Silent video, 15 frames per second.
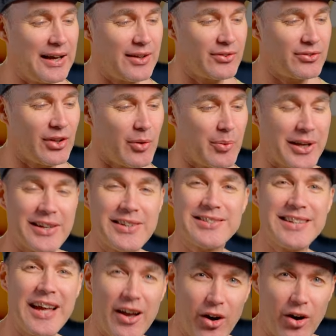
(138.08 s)
So we're going to
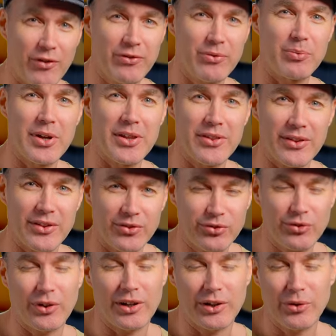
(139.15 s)
start off with
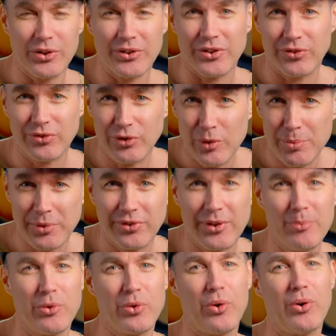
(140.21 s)
a look at the super
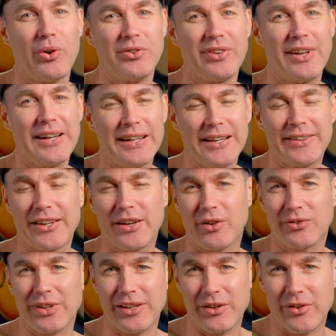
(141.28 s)
simple chords, and then I'll
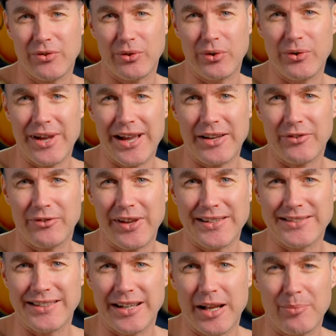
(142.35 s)
take you through how to
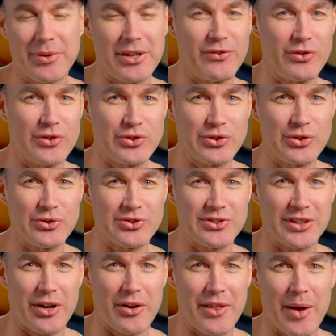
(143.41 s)
fancy it up if you choose
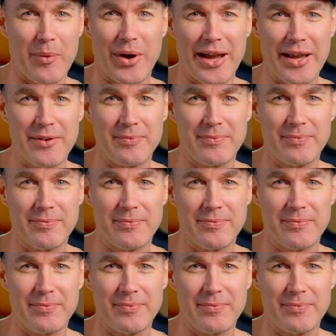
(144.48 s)
to go that way.